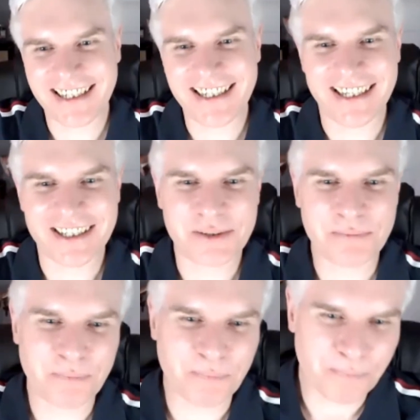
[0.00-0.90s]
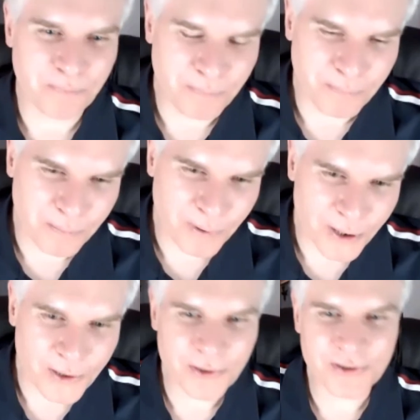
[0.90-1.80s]
jazzy, it's
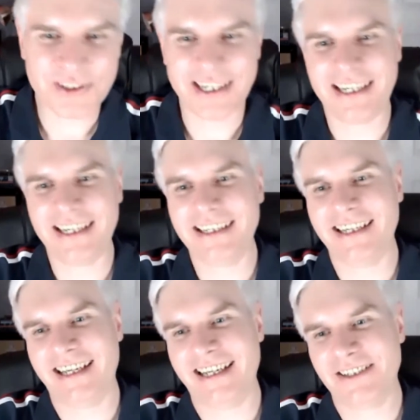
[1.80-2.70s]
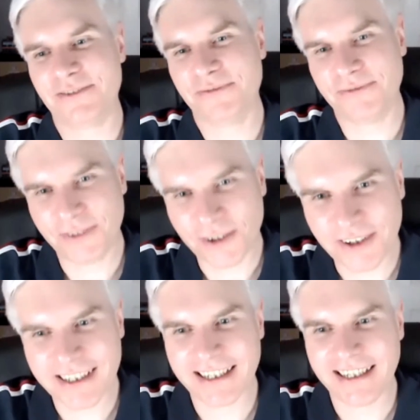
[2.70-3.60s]
bluesy, it's
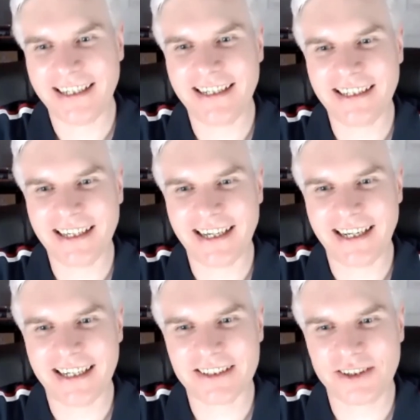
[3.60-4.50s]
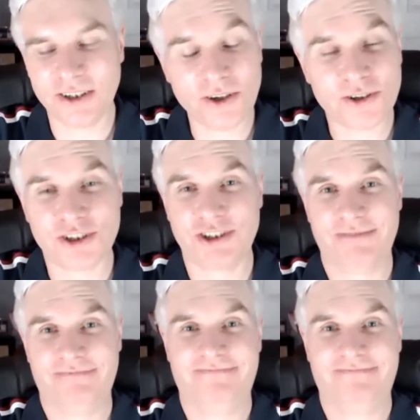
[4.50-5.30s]
funky, it's lush.